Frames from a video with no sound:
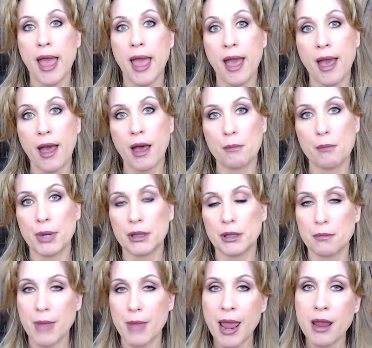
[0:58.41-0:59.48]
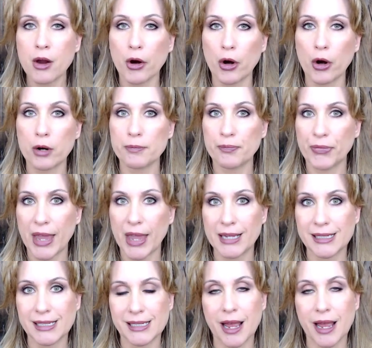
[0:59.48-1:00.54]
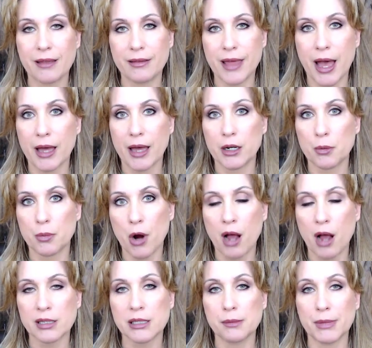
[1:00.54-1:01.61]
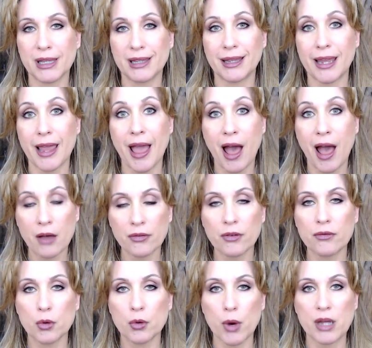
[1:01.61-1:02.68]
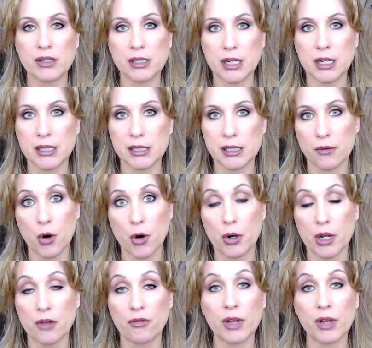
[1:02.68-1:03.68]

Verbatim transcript: but the mayor has said that approximately half of the residents have already